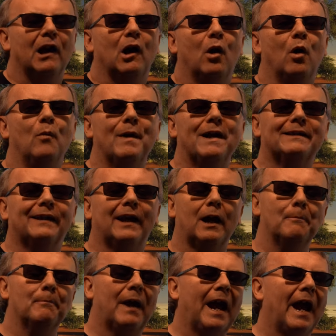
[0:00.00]
Hobas
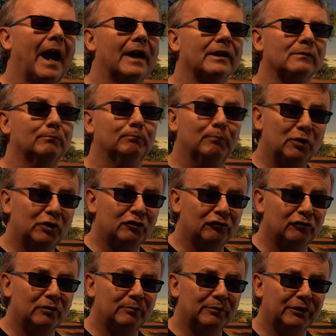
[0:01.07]
Camp has
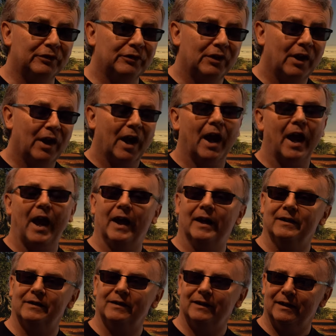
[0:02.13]
bushrooms
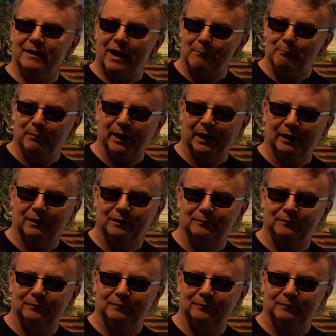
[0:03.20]
and camping.